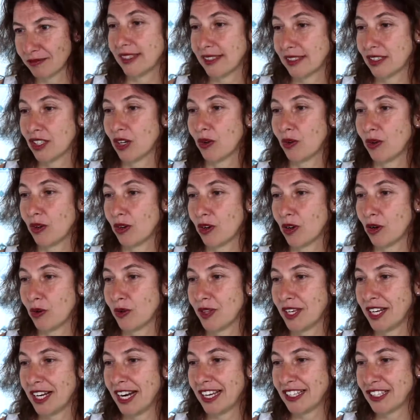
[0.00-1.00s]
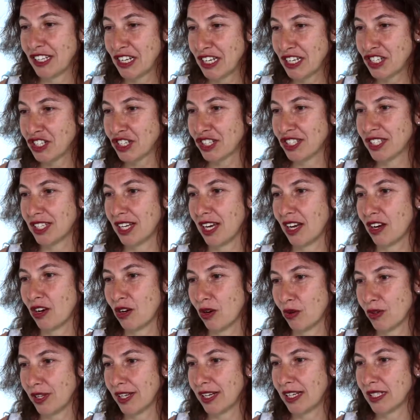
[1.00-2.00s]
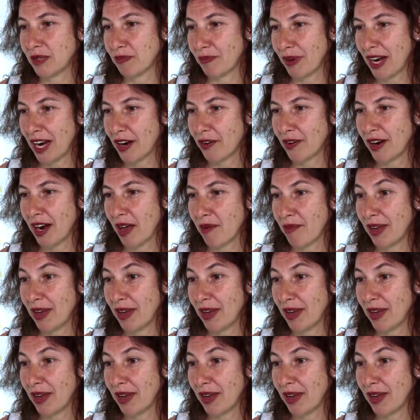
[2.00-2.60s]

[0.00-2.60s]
So coding as literacy and coding as playground,